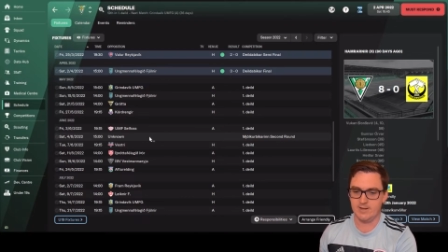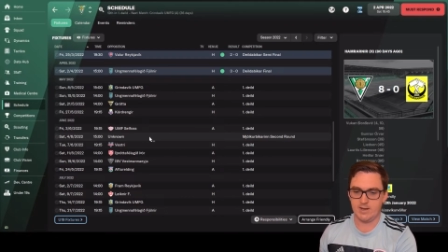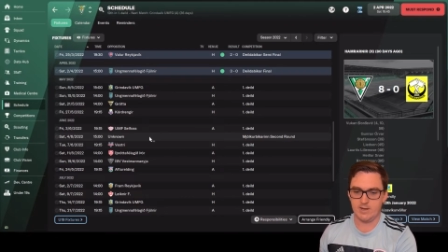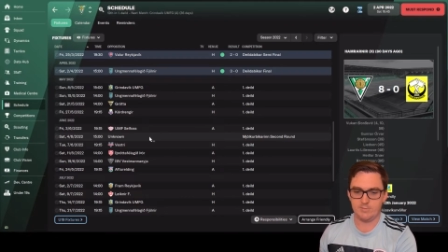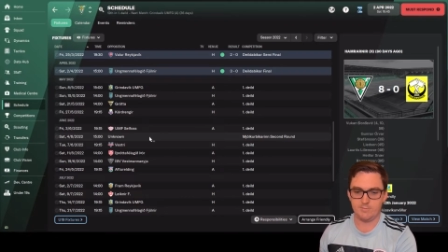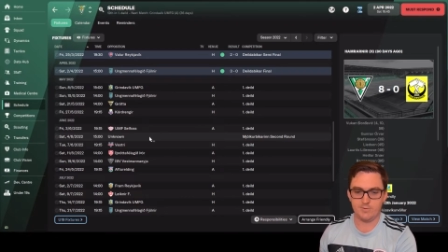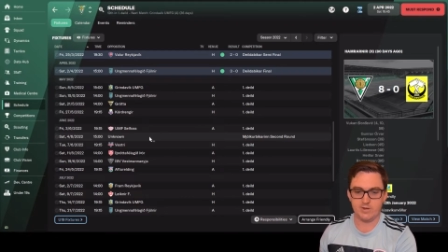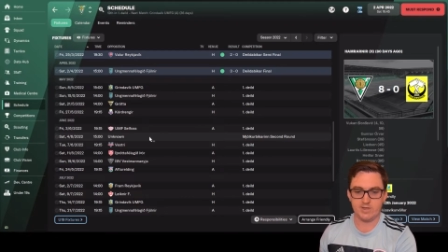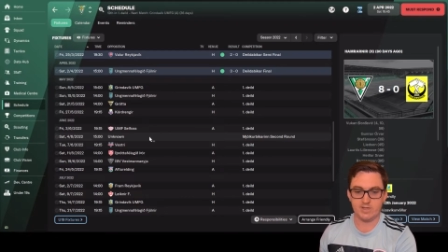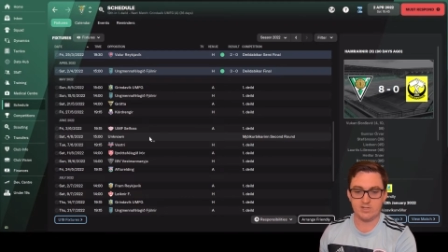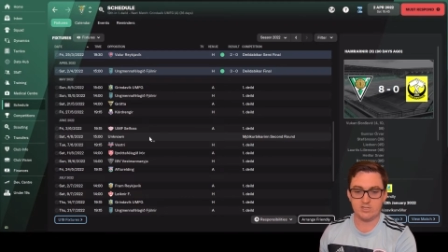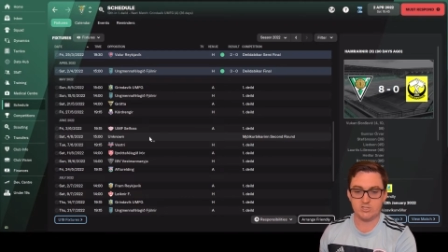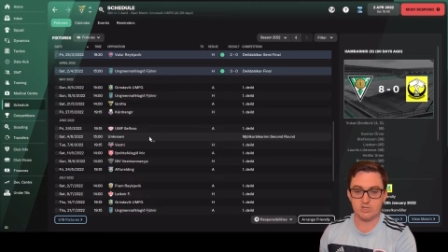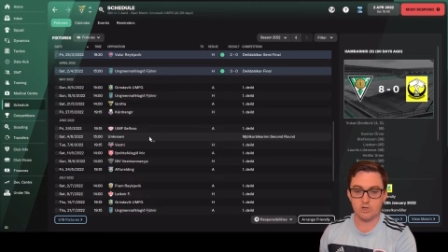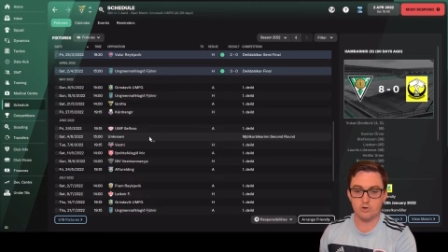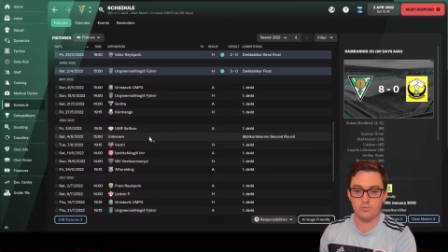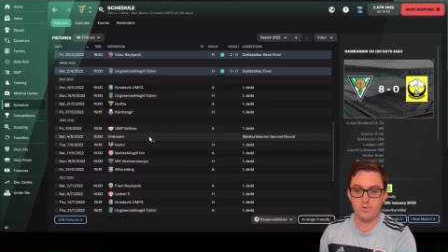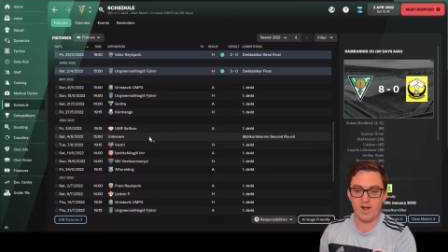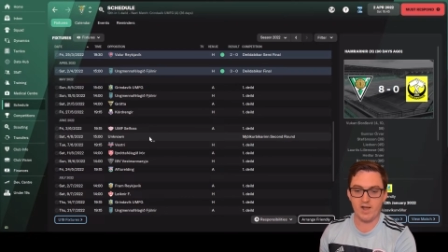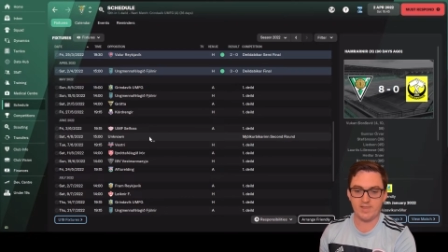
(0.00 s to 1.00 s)
And if we can
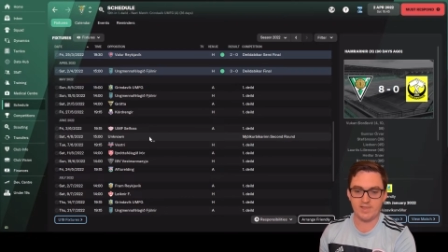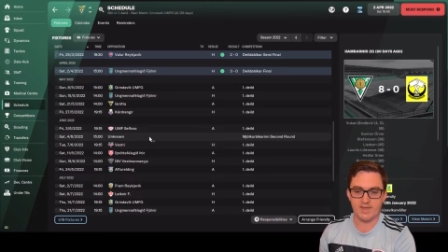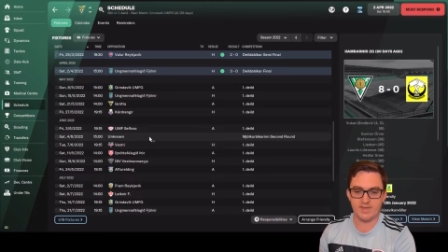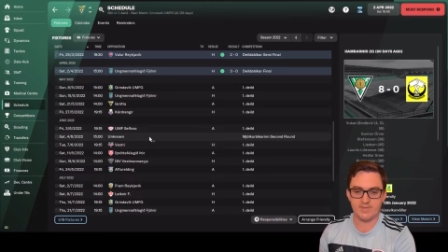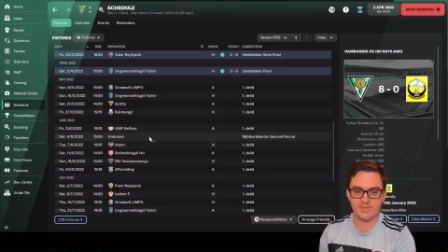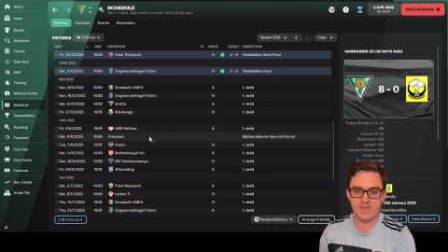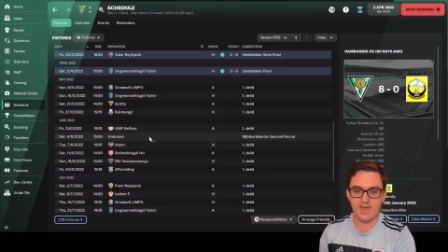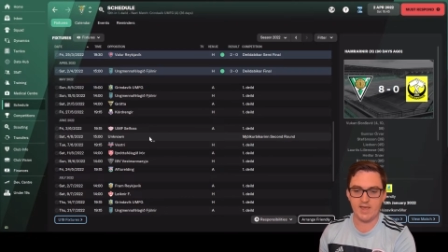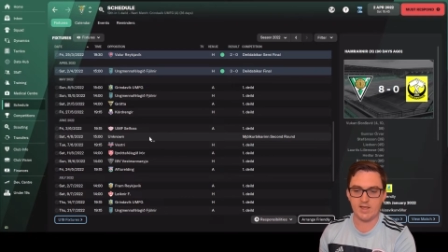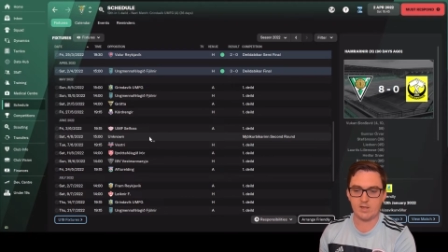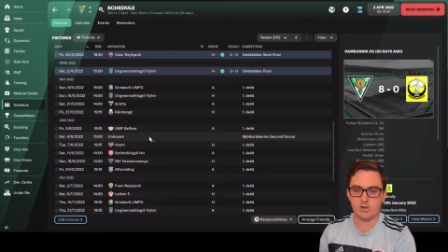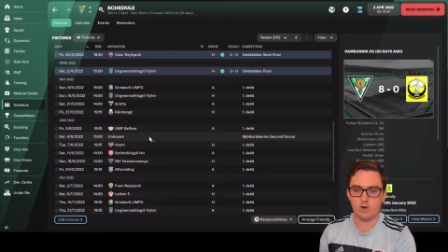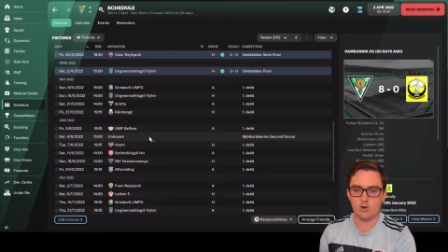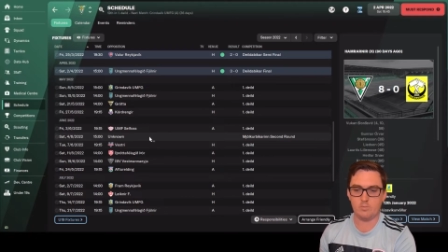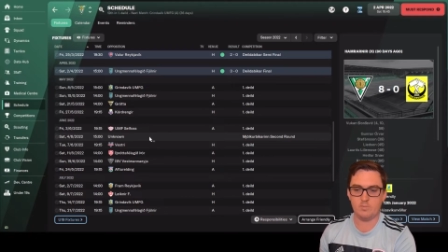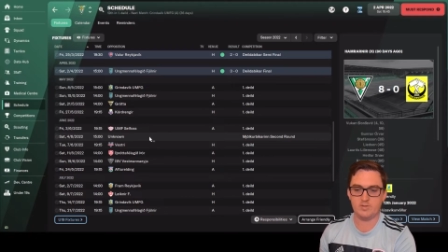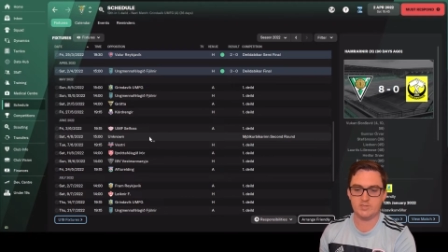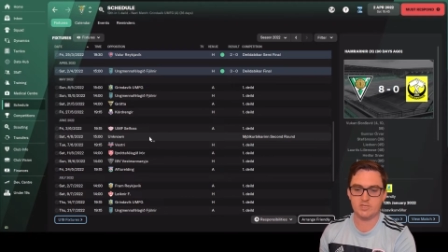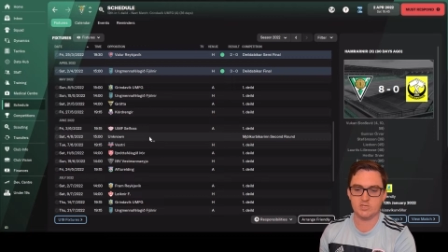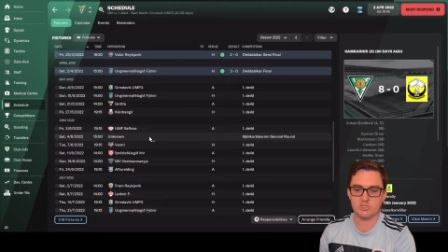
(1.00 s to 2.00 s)
do well in that
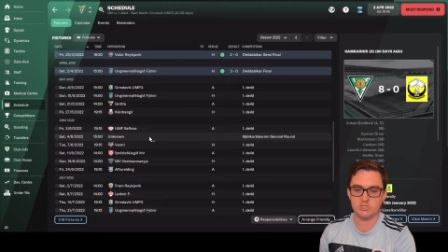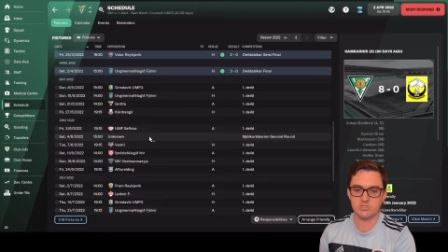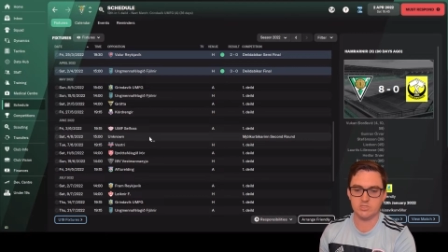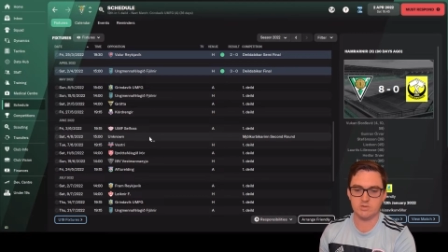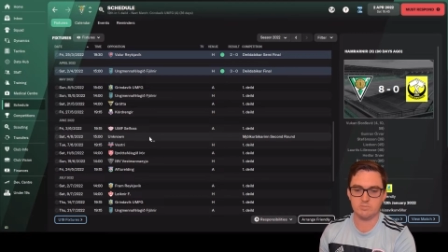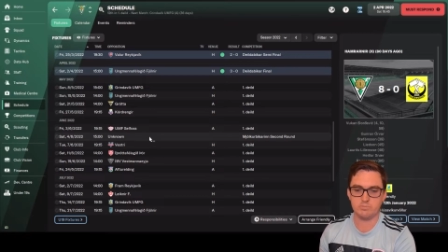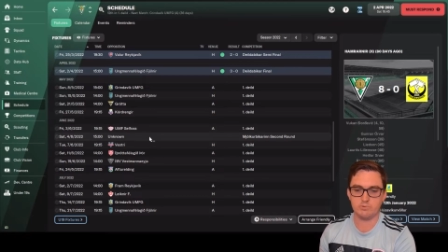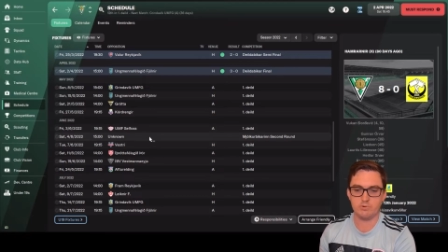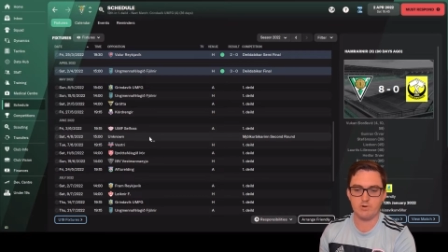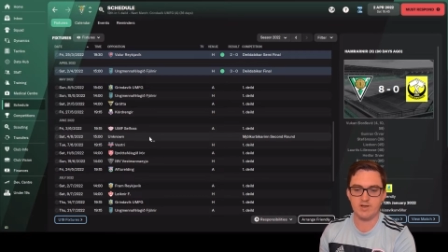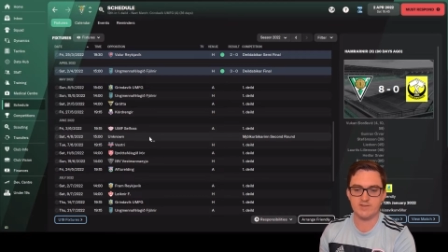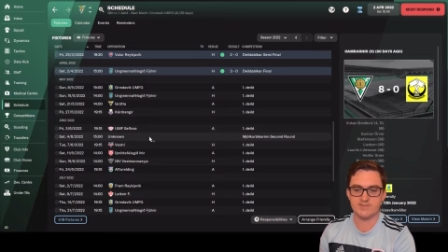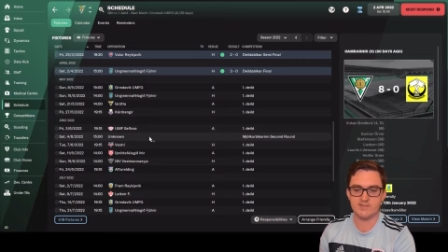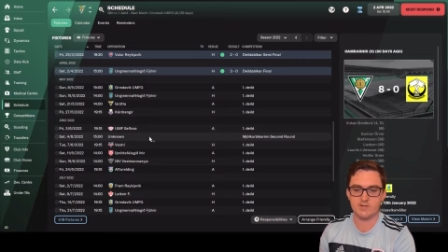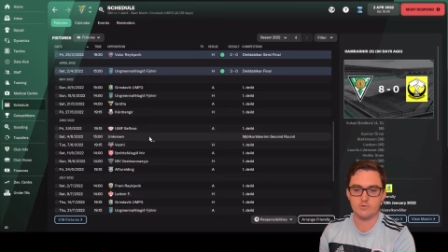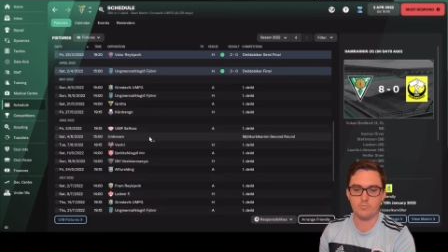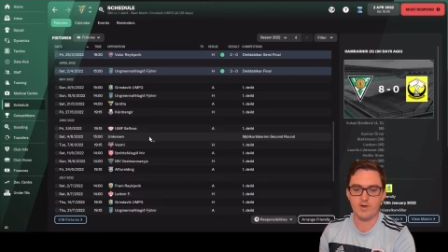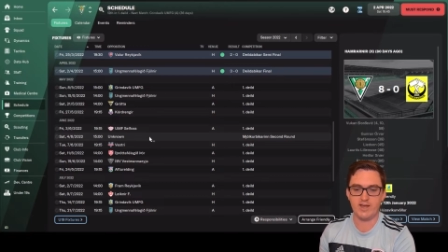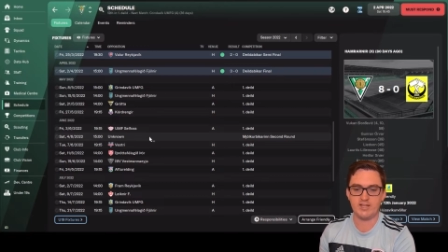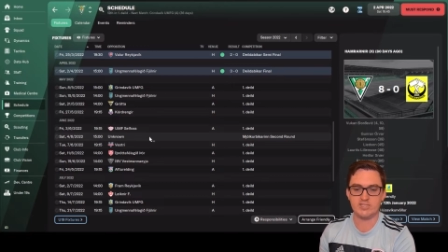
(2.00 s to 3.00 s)
competition, the prize
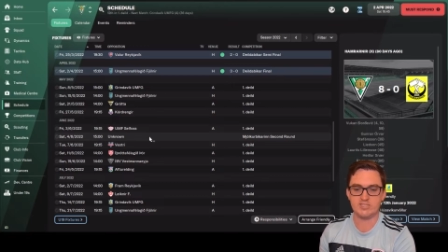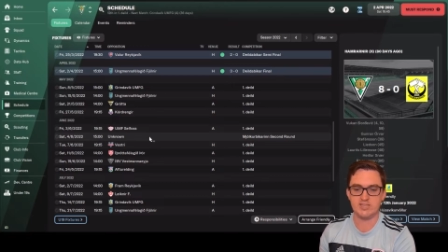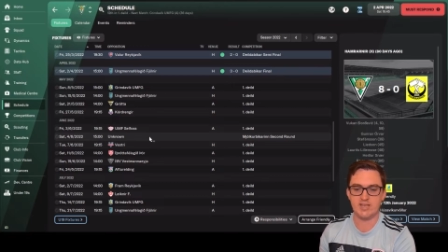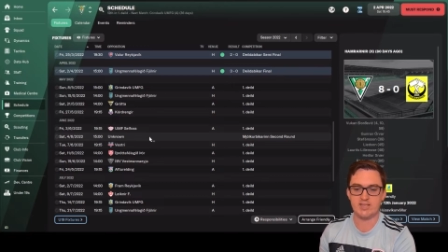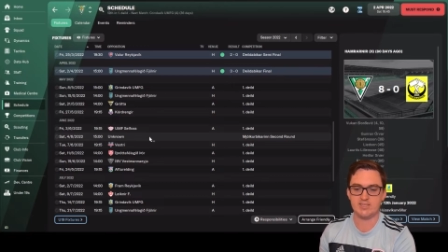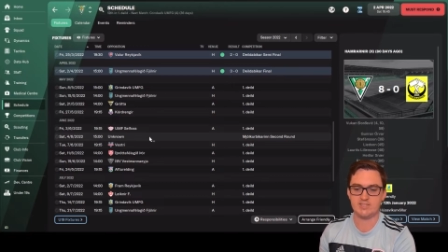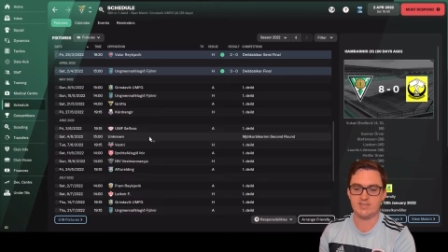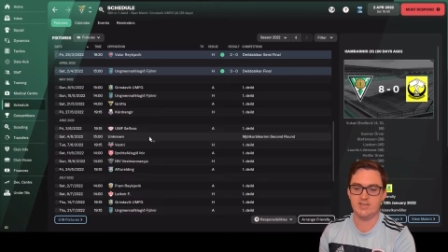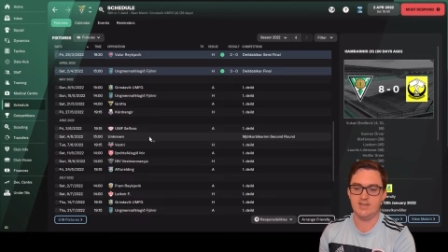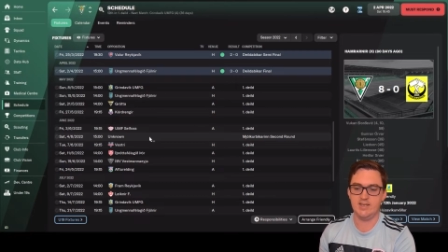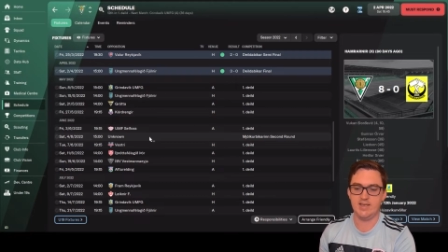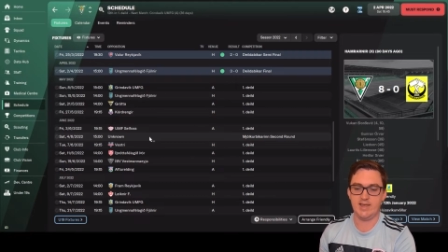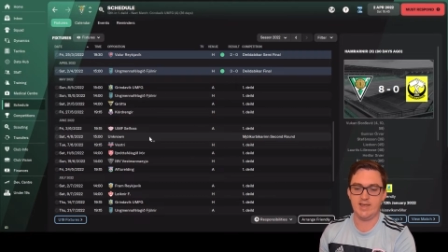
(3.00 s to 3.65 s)
that awaits us